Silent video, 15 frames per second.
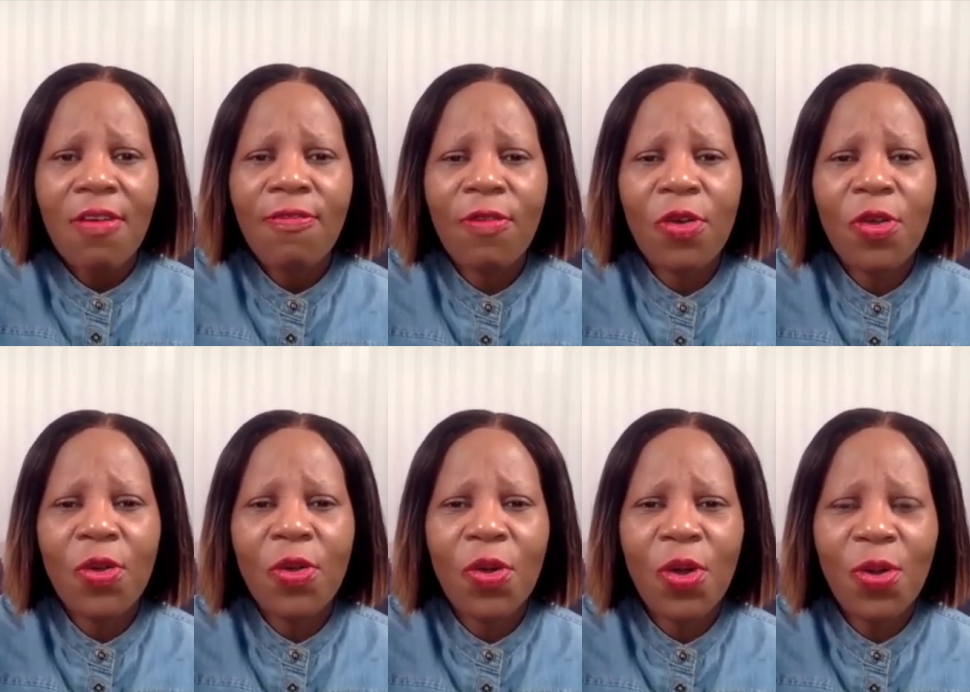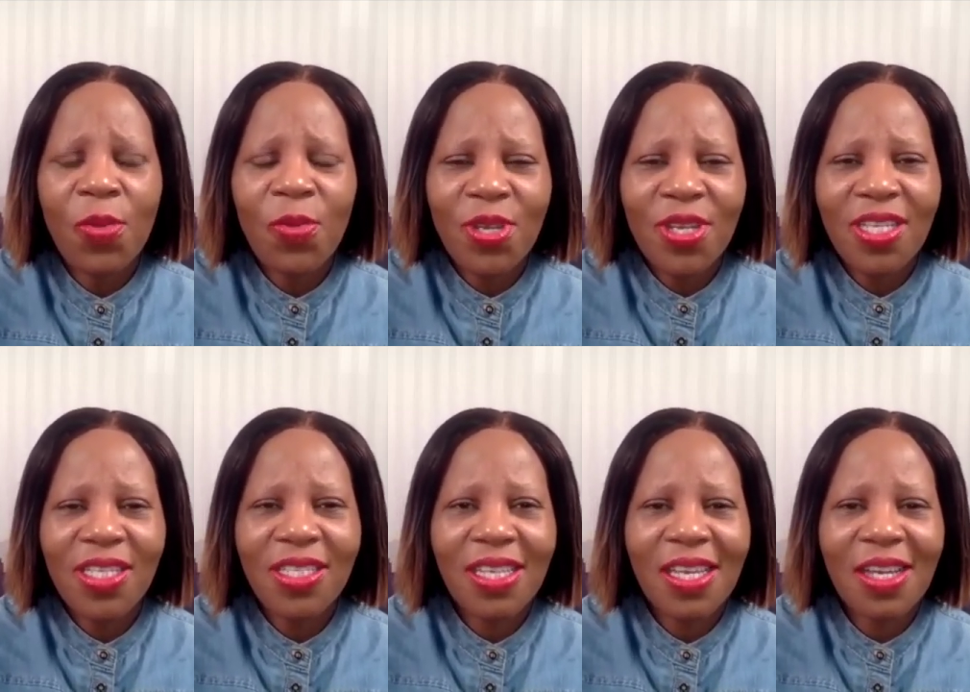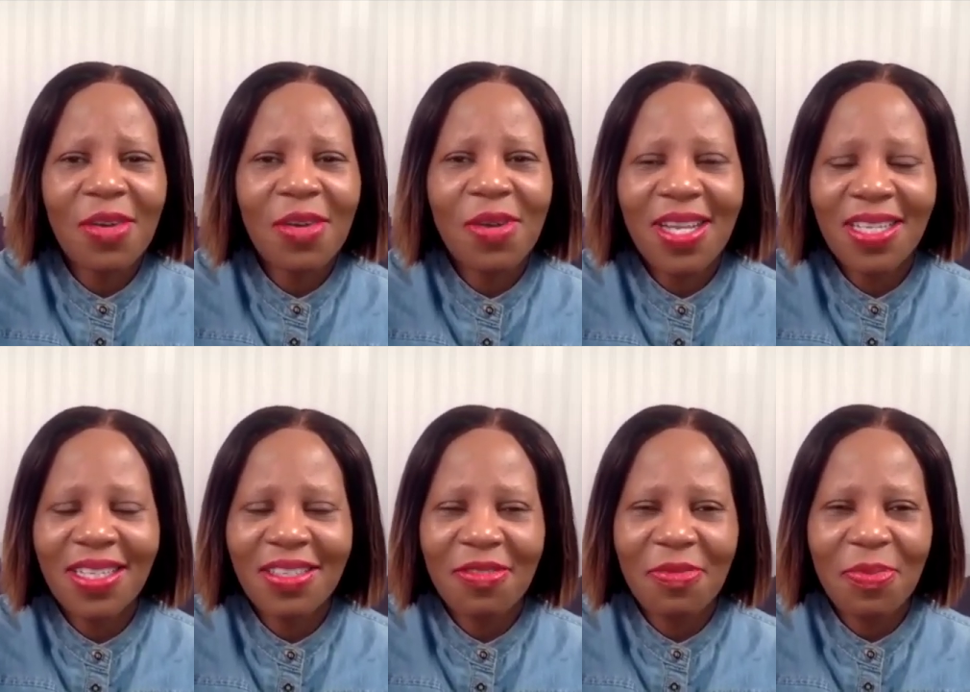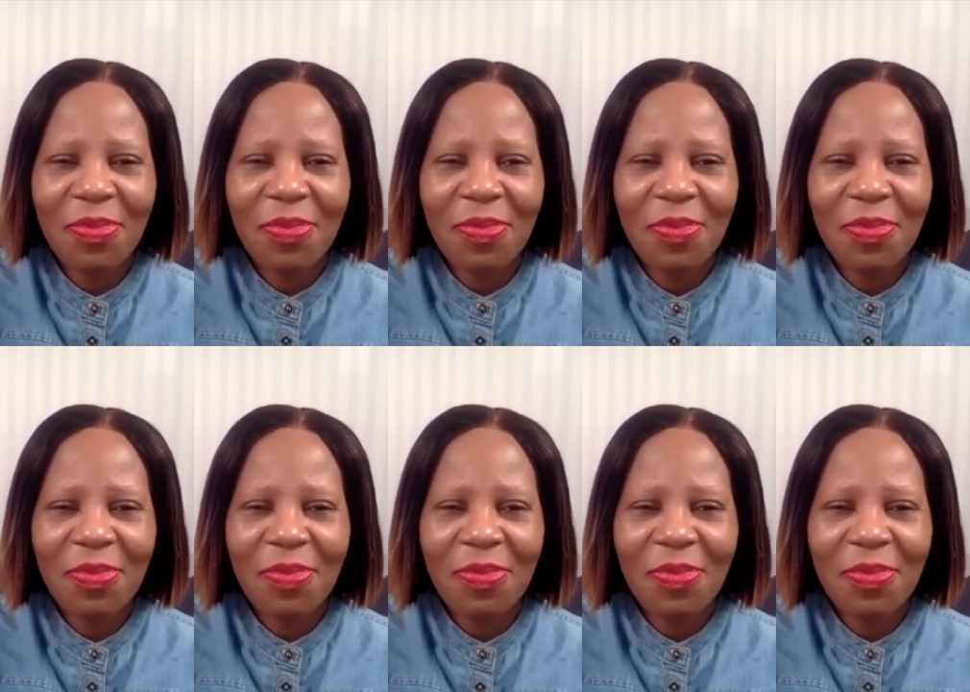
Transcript: for your communist uh, collective